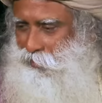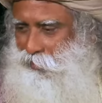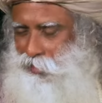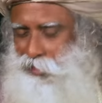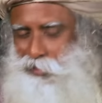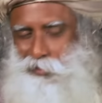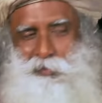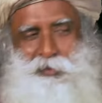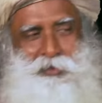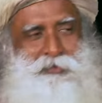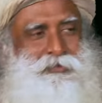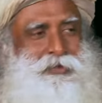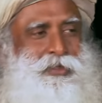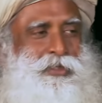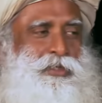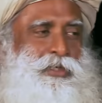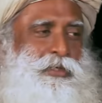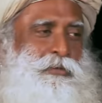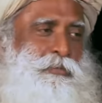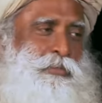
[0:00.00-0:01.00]
husband
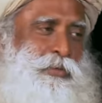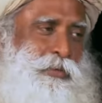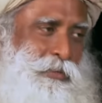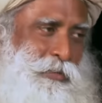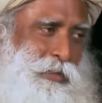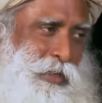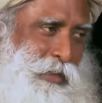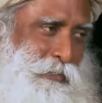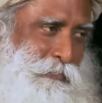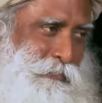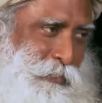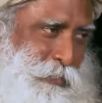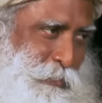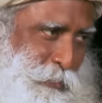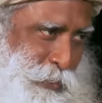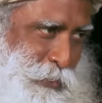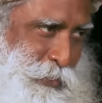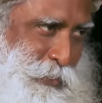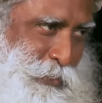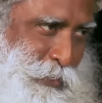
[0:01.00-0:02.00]
fixing program we
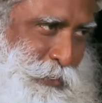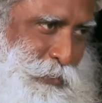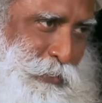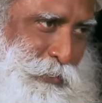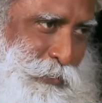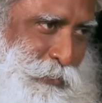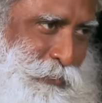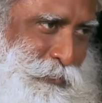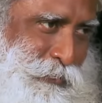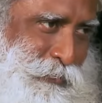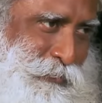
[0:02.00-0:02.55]
must do.